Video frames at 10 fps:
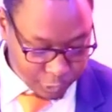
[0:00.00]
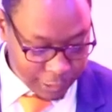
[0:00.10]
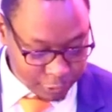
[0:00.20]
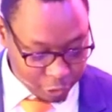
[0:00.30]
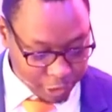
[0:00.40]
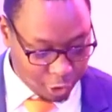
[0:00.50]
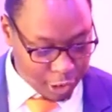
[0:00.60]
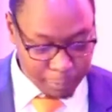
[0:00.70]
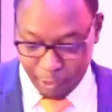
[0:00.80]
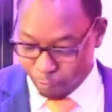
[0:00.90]
That's what the
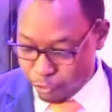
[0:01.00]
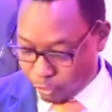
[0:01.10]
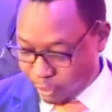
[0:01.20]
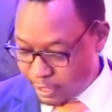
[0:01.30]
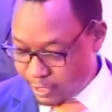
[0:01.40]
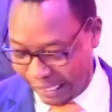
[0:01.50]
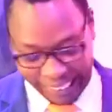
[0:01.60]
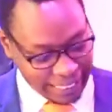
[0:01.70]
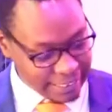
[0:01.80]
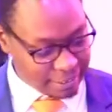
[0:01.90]
Gospel of John, is the
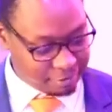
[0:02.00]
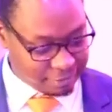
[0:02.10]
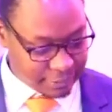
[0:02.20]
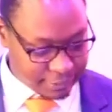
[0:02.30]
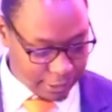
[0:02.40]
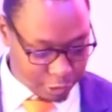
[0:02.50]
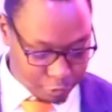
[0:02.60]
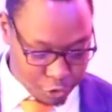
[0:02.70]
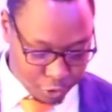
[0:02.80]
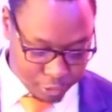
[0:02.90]
letter, the first letter
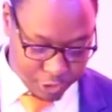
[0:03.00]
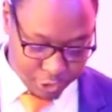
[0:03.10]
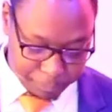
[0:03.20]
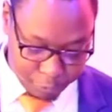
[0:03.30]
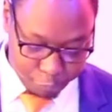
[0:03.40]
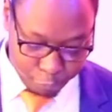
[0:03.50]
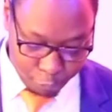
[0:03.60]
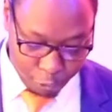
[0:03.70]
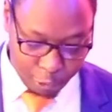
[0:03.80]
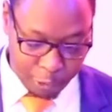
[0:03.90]
of John, chapter
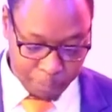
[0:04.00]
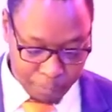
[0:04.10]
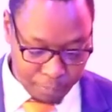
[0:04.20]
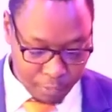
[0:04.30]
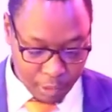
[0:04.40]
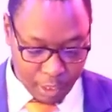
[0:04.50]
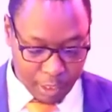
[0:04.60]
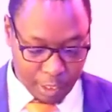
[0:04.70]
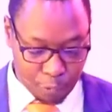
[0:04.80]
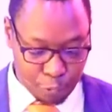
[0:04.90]
4.
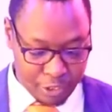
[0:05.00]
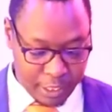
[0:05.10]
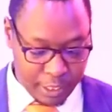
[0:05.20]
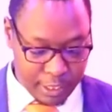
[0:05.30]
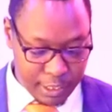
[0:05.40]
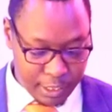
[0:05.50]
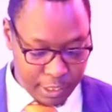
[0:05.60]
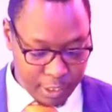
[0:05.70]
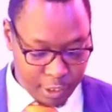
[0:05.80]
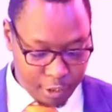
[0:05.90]
Now read
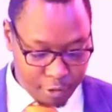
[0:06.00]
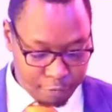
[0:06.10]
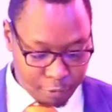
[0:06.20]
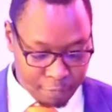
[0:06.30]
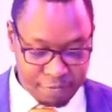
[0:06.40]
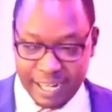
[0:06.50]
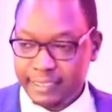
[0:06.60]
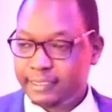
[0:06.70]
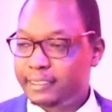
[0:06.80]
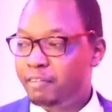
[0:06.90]
from
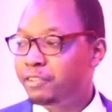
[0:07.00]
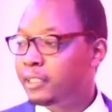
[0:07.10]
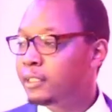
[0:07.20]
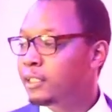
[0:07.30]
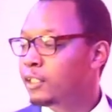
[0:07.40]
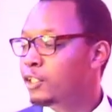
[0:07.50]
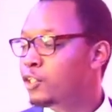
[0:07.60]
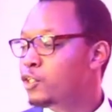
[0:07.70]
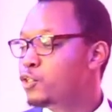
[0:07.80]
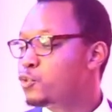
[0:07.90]
verse 7
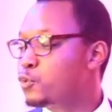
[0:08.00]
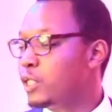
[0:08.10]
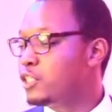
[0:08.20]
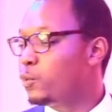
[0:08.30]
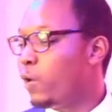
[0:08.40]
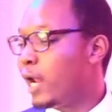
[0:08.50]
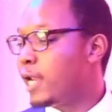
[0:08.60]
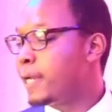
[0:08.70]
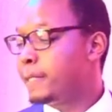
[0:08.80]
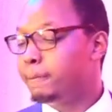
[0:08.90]
to
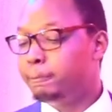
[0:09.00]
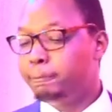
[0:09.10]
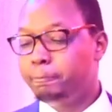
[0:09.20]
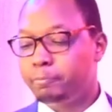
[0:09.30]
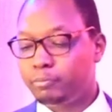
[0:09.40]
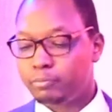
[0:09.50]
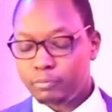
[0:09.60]
21.